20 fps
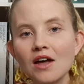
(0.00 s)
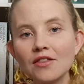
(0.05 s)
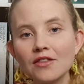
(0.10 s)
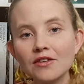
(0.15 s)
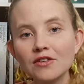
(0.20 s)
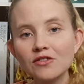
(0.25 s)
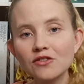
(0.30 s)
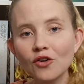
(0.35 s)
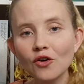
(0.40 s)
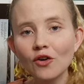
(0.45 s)

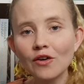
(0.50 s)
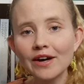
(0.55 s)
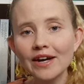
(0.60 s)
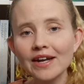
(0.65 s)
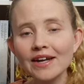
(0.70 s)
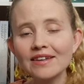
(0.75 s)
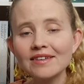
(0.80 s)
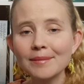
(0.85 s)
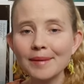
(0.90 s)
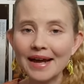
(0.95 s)
The
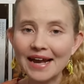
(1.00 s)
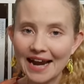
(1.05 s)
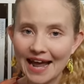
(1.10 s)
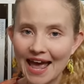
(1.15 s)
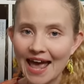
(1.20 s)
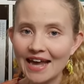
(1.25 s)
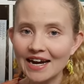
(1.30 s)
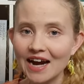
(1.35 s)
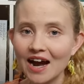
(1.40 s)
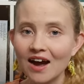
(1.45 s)
story is about
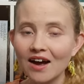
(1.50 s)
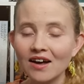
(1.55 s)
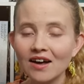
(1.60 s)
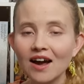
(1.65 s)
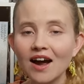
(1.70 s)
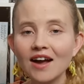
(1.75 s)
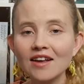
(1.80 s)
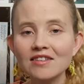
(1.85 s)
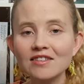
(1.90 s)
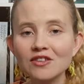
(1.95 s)
Anna,
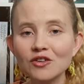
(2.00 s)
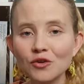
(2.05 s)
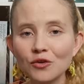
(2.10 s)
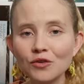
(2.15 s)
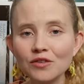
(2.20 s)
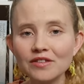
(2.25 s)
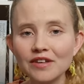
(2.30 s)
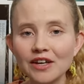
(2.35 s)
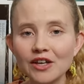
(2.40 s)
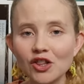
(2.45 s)
a
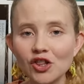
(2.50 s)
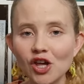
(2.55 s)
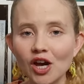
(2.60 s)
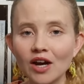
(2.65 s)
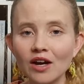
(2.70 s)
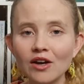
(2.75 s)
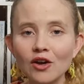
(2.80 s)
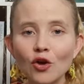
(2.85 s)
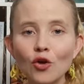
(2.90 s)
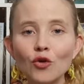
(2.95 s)
school
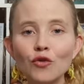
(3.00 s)
teacher